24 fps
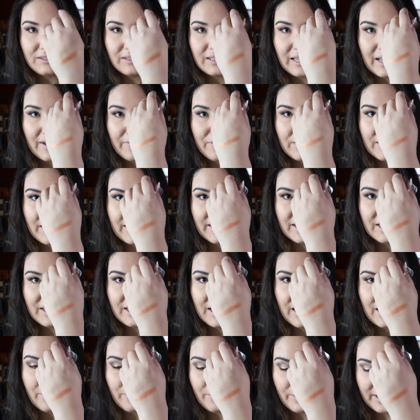That one, I
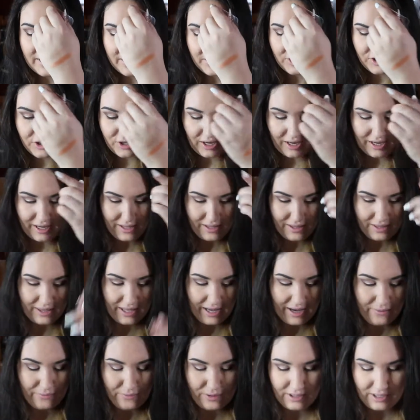cannot wait to try
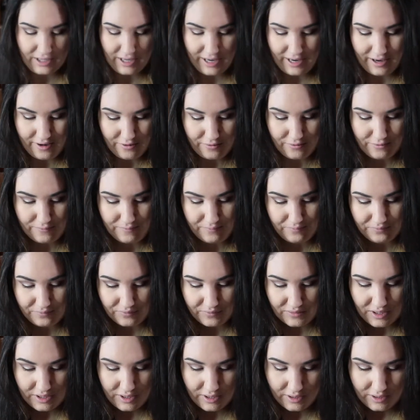that one out.
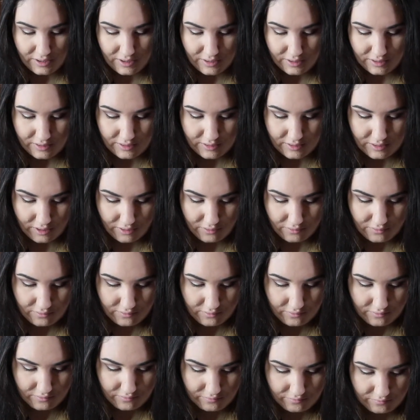So,
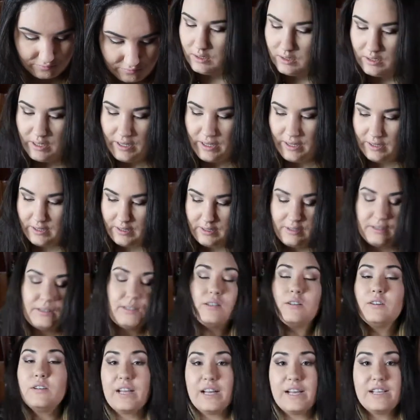
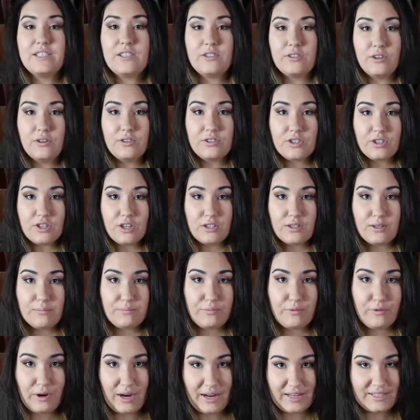okay, so those are all the
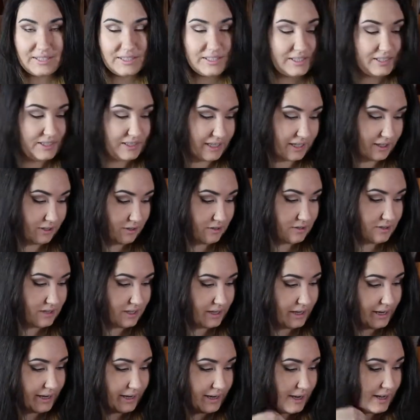pressed singles
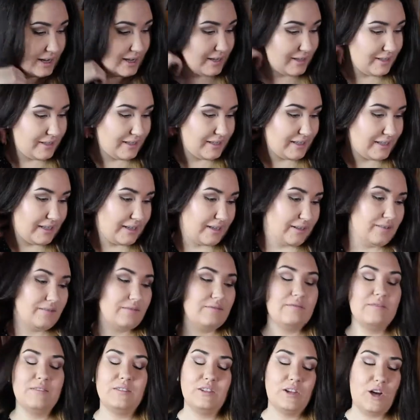that I got.
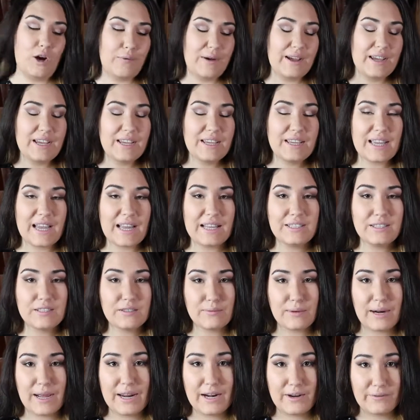Going
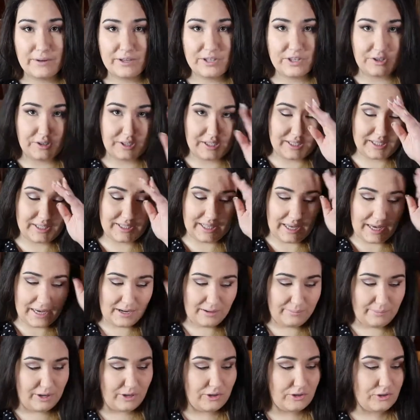against what I had originally said
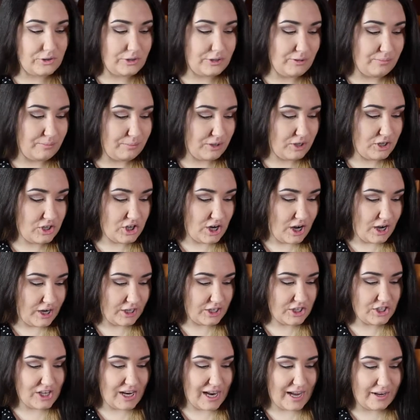about Super
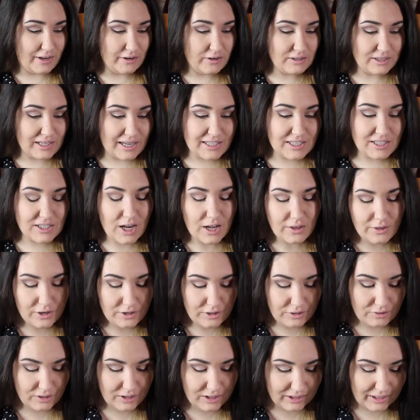Shock Shadows, I saw their
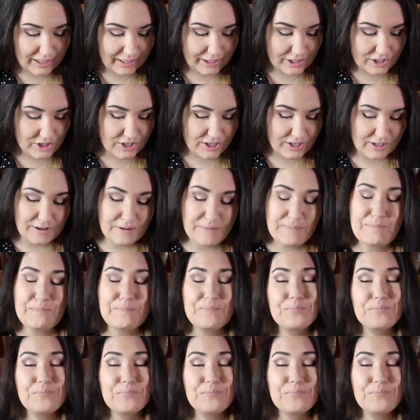new collection